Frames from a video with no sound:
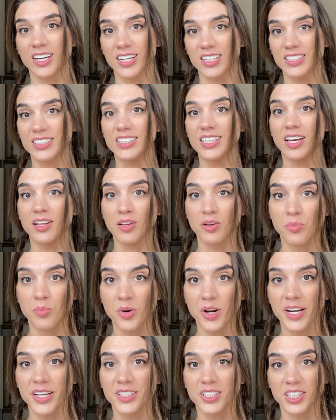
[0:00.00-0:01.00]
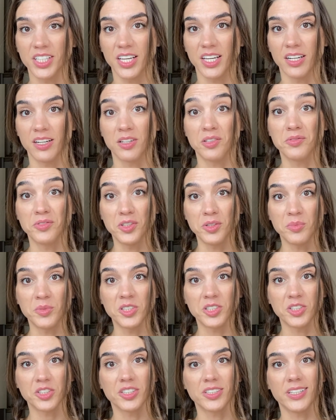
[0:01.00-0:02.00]
a celebration of
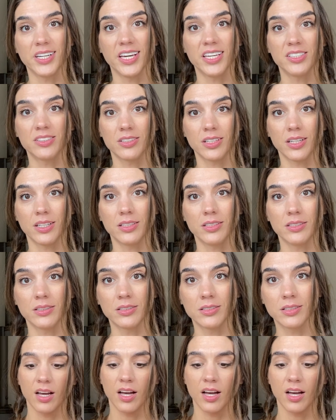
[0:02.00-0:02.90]
human creation,